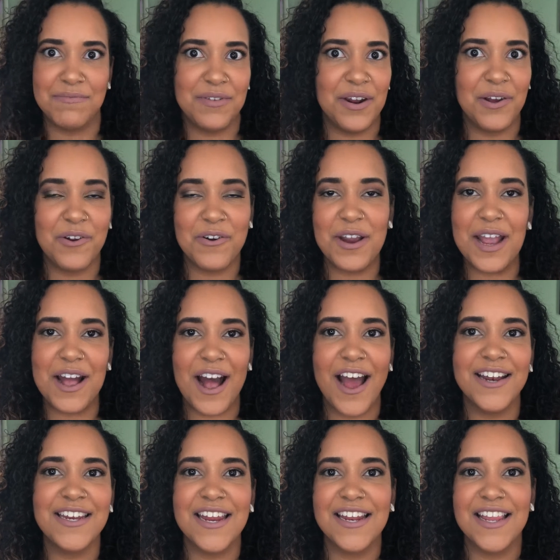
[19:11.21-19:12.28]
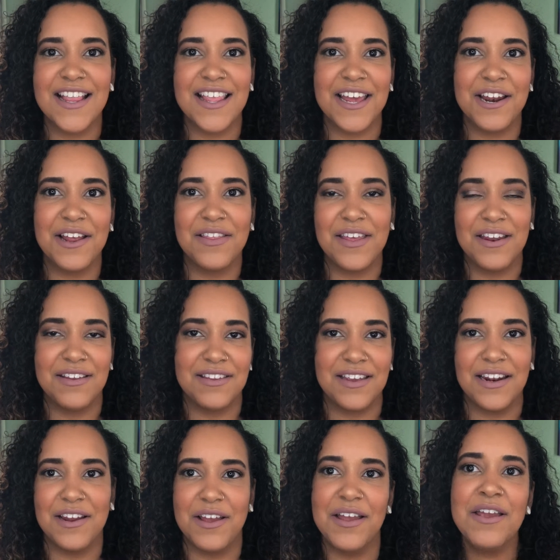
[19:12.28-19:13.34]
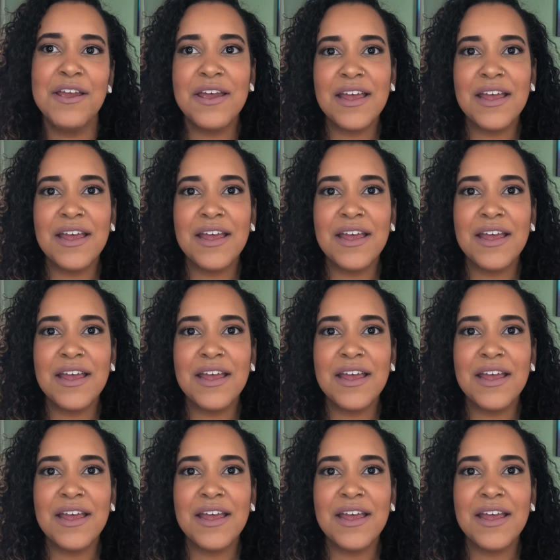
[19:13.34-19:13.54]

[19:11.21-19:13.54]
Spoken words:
you know, create content that's gonna